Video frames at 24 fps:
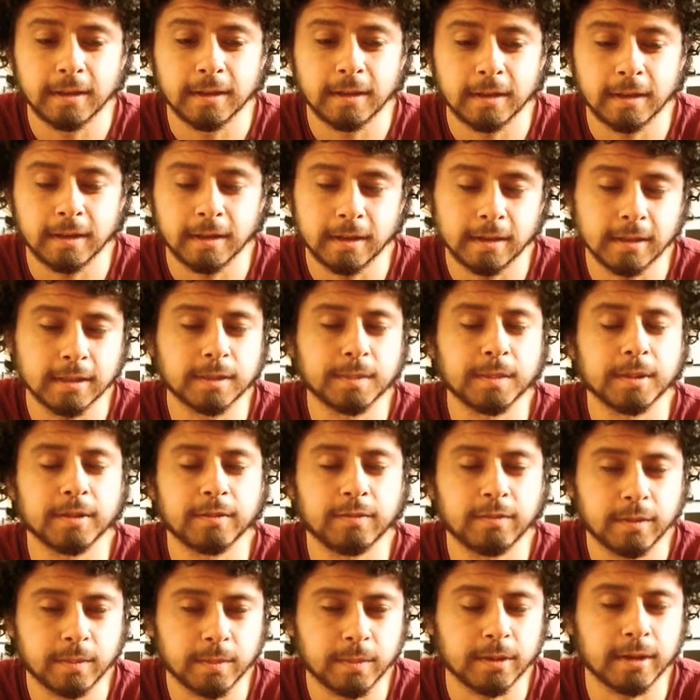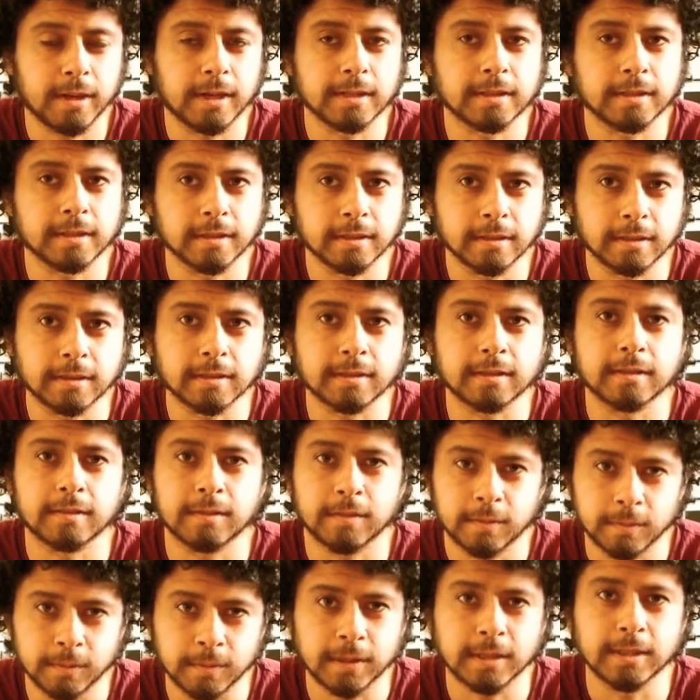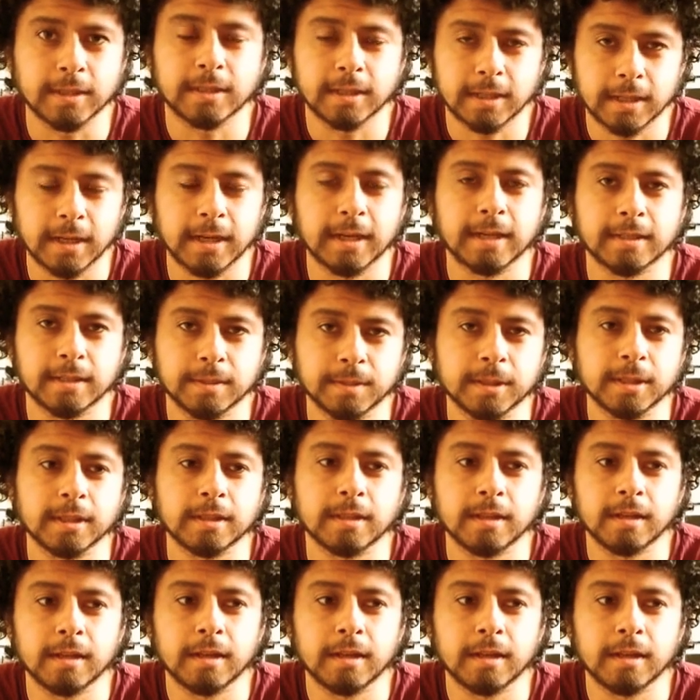and it's been a fun process. Really, it has been.